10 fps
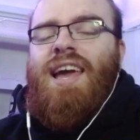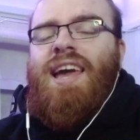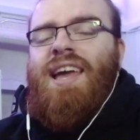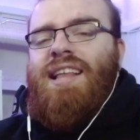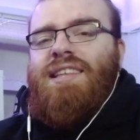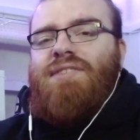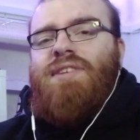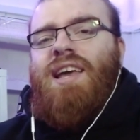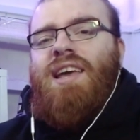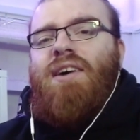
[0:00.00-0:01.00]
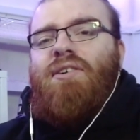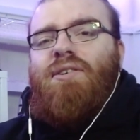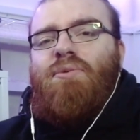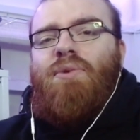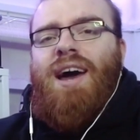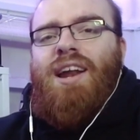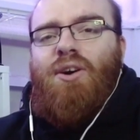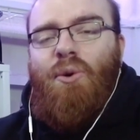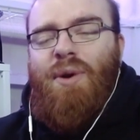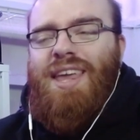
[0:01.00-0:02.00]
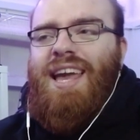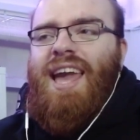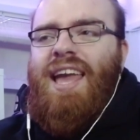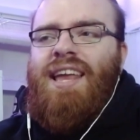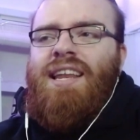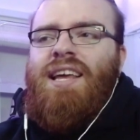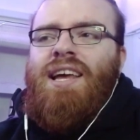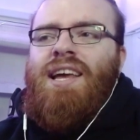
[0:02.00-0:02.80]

and today we are going again